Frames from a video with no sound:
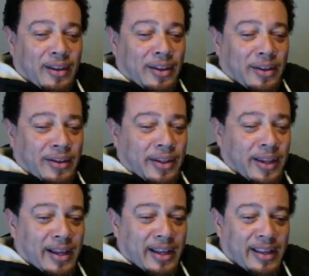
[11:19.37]
He'll need
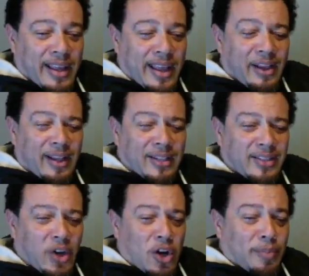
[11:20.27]
the ALX
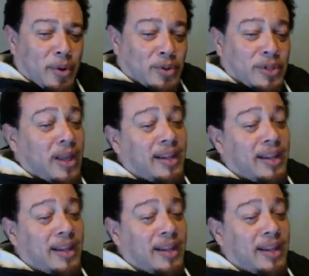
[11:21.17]
dog bone."